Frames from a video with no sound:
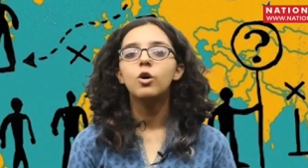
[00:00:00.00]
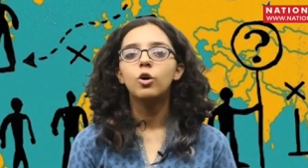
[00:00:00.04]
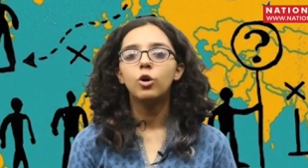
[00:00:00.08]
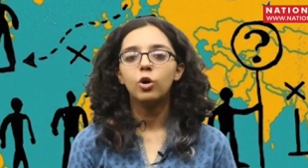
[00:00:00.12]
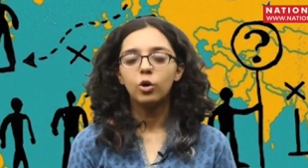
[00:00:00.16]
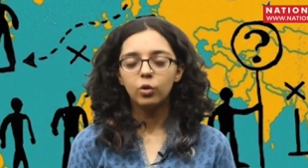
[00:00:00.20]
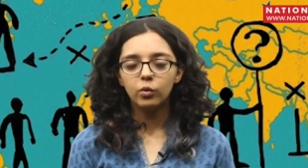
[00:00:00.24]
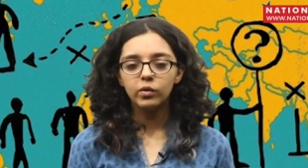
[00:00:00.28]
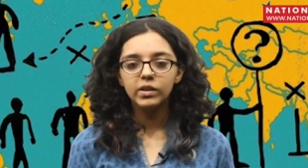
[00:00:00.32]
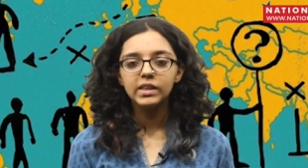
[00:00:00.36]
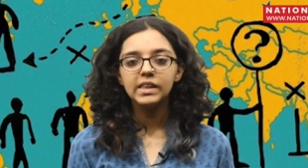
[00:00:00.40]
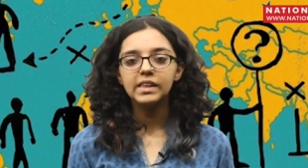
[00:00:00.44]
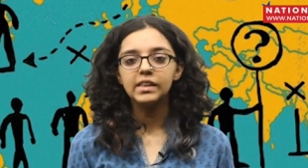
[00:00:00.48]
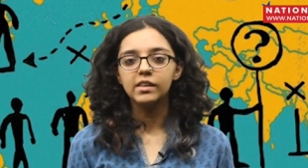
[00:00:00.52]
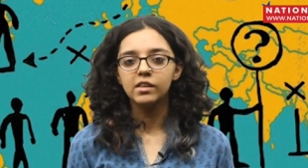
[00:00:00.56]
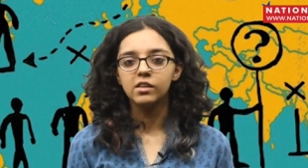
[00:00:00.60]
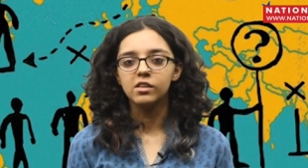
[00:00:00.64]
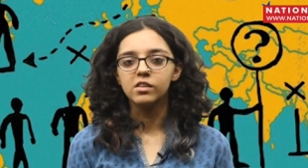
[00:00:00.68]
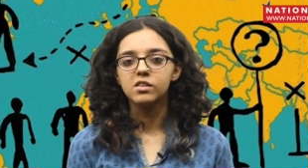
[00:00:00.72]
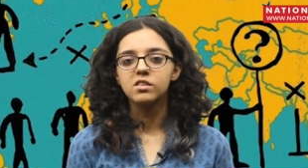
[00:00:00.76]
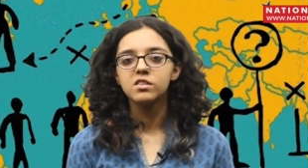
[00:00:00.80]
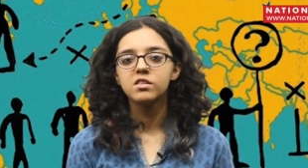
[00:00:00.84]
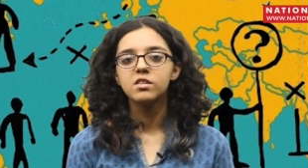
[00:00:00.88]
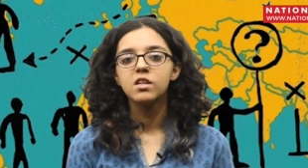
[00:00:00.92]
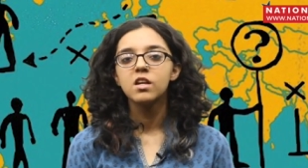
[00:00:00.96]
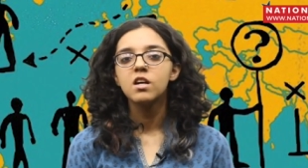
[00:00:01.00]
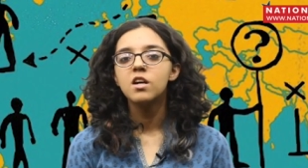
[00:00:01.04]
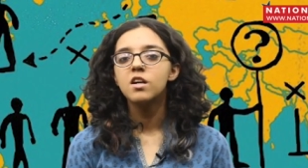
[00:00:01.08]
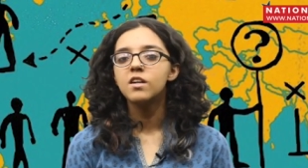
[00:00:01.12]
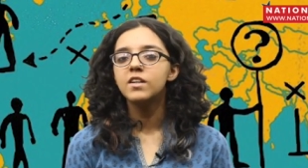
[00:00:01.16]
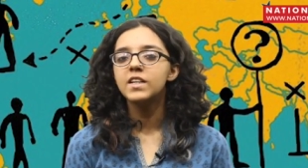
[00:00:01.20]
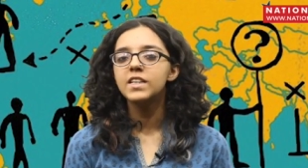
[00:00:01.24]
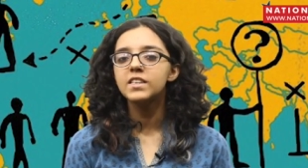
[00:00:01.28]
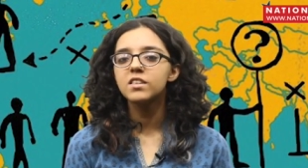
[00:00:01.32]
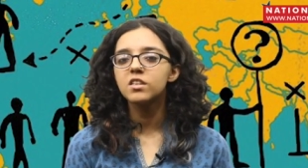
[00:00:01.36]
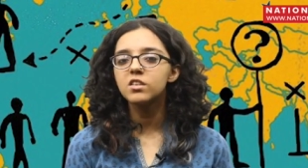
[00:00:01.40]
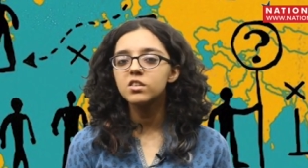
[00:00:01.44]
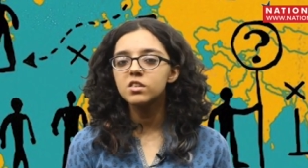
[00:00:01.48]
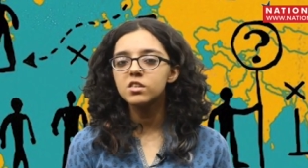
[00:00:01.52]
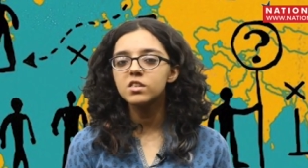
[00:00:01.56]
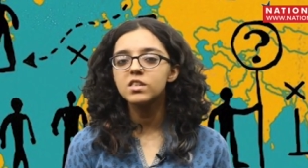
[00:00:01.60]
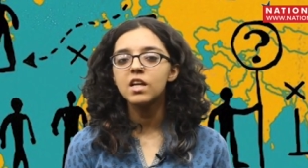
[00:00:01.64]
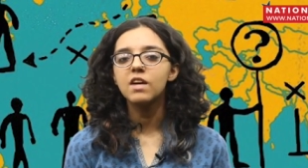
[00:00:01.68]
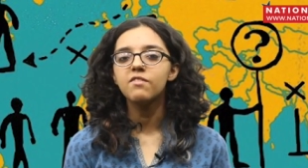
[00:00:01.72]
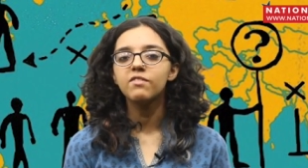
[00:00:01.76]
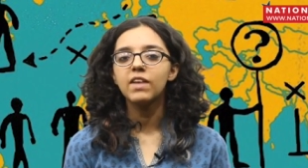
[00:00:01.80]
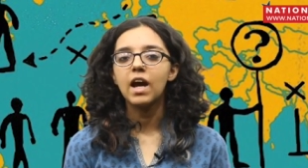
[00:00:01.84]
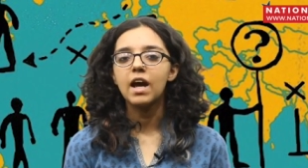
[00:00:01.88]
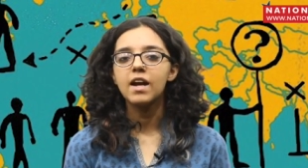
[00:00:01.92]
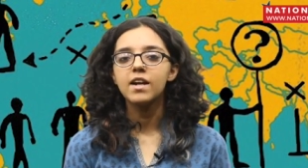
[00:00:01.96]
Over the years, researchers
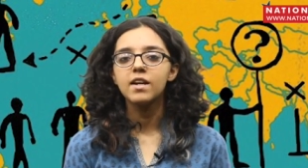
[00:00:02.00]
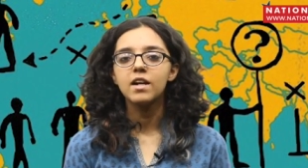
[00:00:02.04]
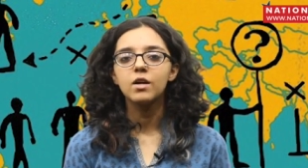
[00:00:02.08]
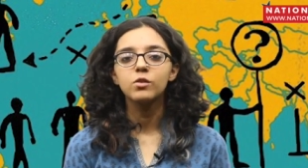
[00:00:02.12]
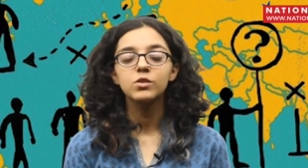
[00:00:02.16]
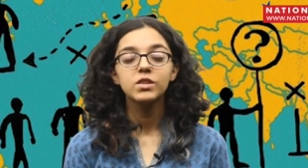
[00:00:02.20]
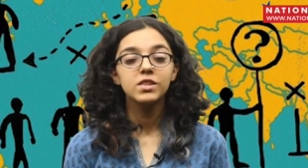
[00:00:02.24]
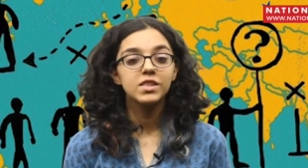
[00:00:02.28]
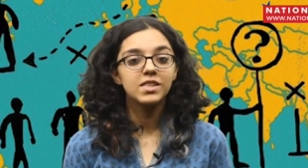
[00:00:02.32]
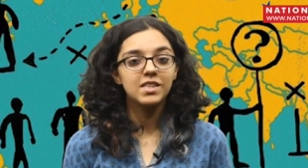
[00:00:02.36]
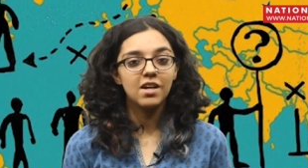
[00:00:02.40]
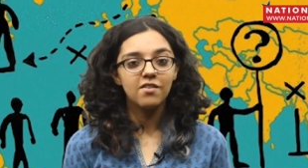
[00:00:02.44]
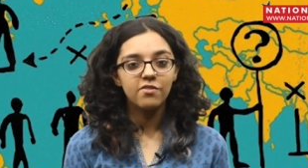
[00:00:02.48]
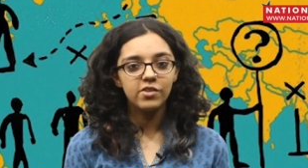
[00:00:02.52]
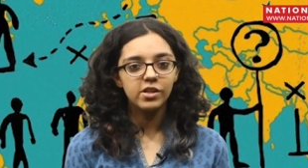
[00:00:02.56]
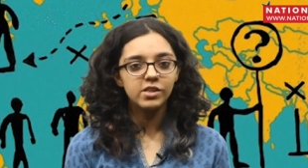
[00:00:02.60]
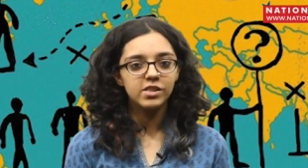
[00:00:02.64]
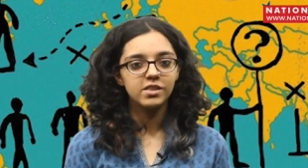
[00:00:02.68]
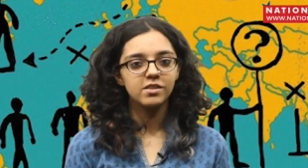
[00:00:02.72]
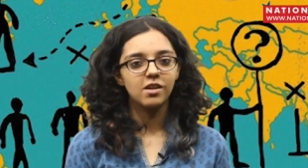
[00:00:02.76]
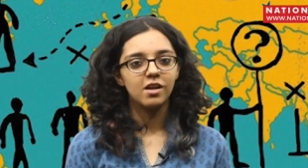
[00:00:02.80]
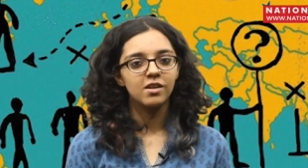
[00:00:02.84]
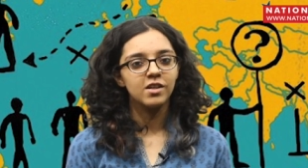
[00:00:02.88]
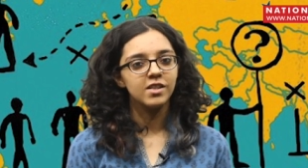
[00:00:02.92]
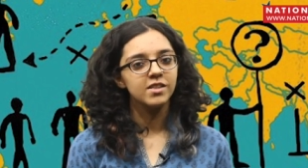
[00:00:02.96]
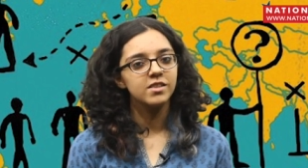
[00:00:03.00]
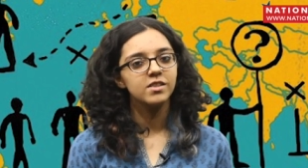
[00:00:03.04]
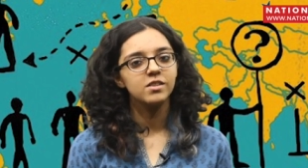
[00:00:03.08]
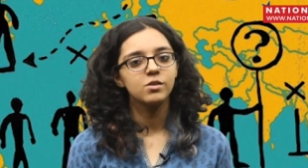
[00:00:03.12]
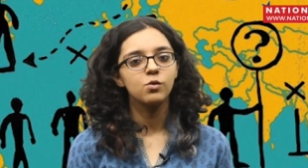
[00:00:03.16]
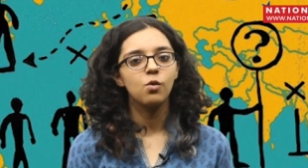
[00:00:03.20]
have carried out several studies